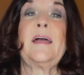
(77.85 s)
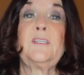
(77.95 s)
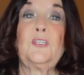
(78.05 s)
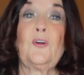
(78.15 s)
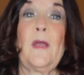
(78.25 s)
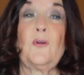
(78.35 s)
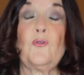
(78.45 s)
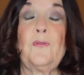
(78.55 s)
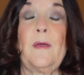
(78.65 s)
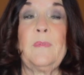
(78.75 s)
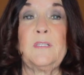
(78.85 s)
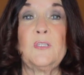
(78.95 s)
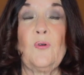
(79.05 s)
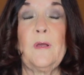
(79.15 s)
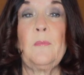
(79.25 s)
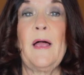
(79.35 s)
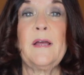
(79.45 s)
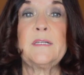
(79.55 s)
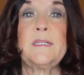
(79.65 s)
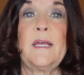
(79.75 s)
Last year I grew them in soil
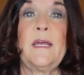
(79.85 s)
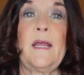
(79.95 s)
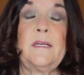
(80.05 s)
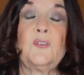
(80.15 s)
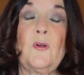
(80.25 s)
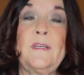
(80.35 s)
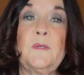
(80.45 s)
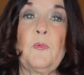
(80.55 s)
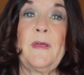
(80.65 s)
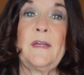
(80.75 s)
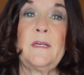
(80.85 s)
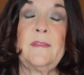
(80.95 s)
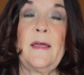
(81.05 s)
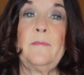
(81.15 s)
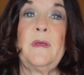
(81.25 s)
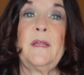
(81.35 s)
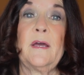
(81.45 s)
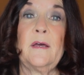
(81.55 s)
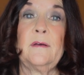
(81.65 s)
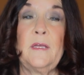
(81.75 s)
blocks and I transplanted them in
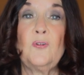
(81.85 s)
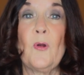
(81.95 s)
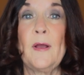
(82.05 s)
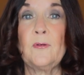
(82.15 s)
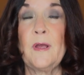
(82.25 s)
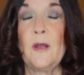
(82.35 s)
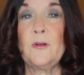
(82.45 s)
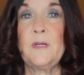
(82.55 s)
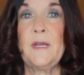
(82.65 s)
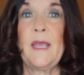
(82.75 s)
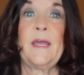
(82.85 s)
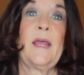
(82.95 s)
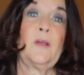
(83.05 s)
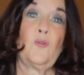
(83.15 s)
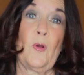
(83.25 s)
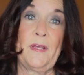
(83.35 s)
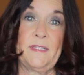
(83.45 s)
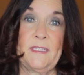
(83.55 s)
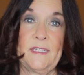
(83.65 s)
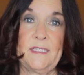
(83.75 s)
an in-ground garden and had
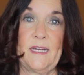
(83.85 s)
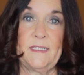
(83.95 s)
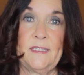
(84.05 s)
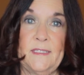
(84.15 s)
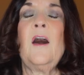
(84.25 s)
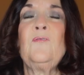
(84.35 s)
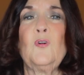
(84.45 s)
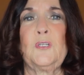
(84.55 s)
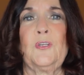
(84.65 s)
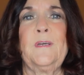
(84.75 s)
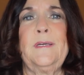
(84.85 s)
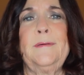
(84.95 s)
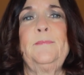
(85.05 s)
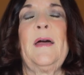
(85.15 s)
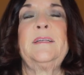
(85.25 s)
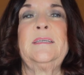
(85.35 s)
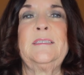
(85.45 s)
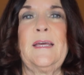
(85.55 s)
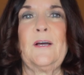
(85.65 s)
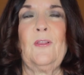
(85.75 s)
great success. Unfortunately, I
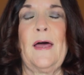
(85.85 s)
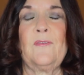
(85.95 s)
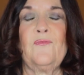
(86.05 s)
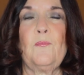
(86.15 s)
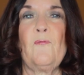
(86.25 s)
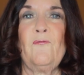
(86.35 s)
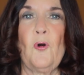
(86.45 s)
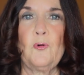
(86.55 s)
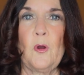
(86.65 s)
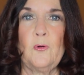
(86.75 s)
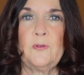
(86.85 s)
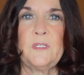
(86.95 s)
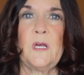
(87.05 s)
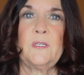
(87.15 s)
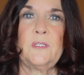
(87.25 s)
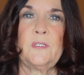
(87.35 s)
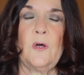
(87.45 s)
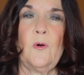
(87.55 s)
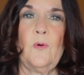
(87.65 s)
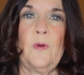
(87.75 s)
didn't take a lot of photos,
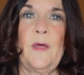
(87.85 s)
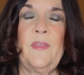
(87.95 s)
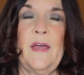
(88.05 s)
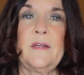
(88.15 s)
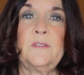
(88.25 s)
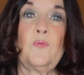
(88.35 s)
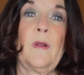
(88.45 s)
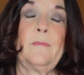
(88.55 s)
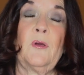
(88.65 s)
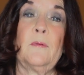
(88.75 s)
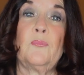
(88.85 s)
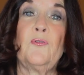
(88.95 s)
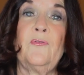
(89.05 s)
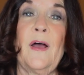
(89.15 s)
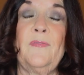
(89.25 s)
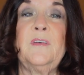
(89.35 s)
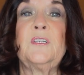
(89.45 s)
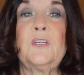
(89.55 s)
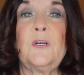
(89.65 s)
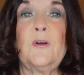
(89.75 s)
so that is what I'm going to prove on
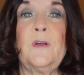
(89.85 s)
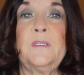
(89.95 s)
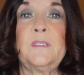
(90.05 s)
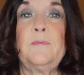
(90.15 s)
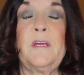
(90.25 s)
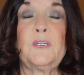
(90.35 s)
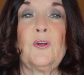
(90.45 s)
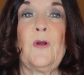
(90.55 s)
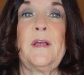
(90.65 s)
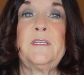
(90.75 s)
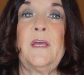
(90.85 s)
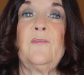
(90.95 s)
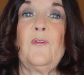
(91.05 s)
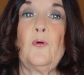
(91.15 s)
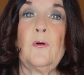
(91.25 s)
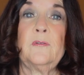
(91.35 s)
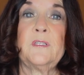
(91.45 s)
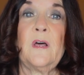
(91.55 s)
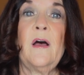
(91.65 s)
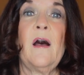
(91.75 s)
this year, is to make sure I take
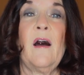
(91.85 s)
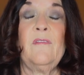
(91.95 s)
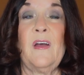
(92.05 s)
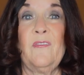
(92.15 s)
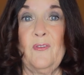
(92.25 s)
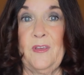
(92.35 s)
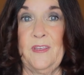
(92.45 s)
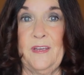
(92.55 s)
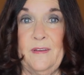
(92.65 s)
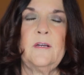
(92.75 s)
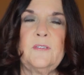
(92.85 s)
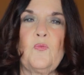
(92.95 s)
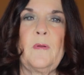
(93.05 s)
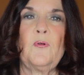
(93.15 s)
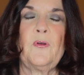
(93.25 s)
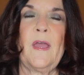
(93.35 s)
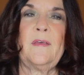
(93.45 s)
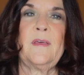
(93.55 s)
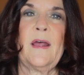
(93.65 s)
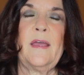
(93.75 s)
photos of everything. Here's one
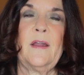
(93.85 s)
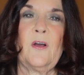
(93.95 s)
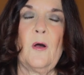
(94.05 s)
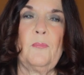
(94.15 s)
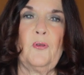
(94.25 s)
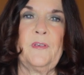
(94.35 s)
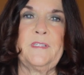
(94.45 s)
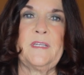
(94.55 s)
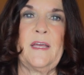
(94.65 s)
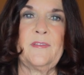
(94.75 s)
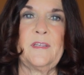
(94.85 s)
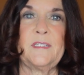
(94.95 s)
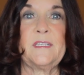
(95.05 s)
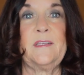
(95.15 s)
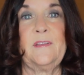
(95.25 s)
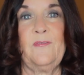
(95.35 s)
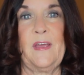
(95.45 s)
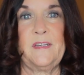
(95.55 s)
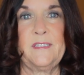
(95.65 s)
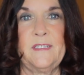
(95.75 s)
bouquet that I had a couple of Lisianthus in the
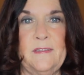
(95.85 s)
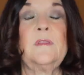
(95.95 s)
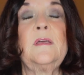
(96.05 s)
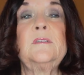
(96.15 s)
vase.